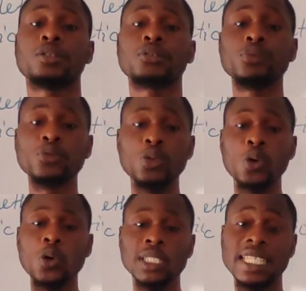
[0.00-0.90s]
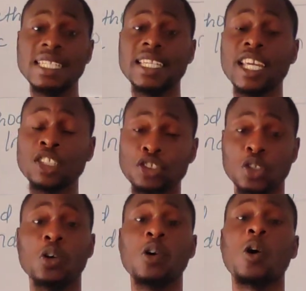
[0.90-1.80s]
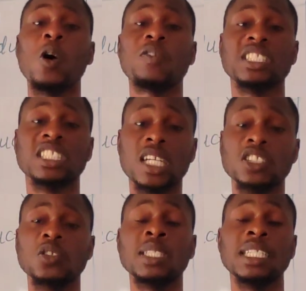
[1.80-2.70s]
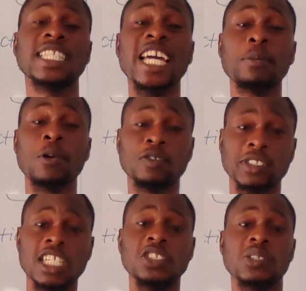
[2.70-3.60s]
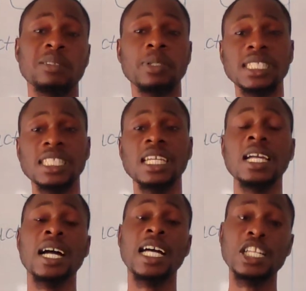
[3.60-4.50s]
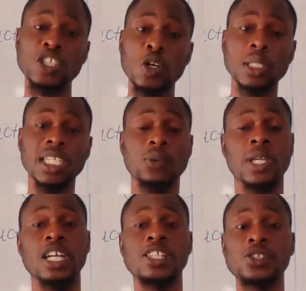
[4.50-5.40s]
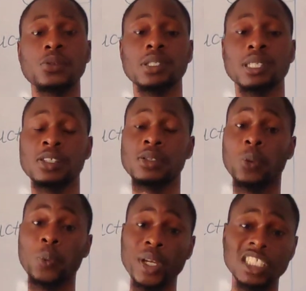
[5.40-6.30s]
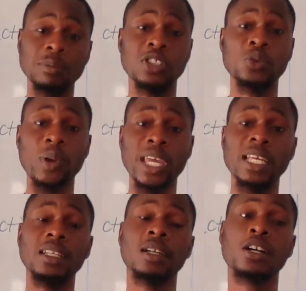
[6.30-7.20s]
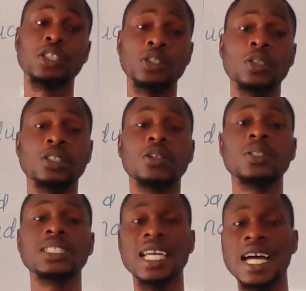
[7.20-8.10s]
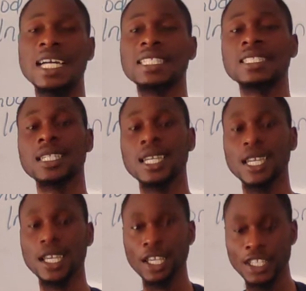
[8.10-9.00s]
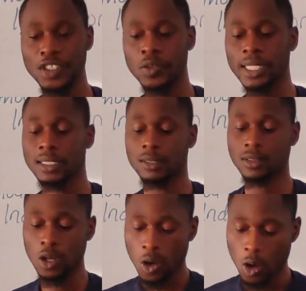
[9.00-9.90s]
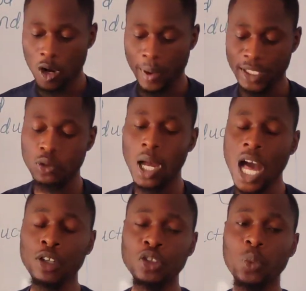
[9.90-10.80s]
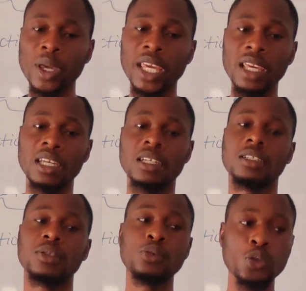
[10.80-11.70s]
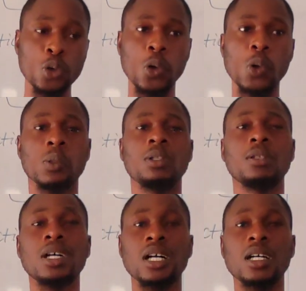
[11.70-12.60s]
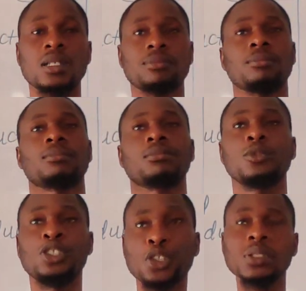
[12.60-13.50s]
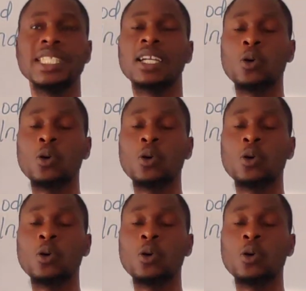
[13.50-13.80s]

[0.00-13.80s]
To know the nature of a charge or the type of charge on a body. And thirdly, we can use it to distinguish between conductors and insulators. All right, so how do we know use the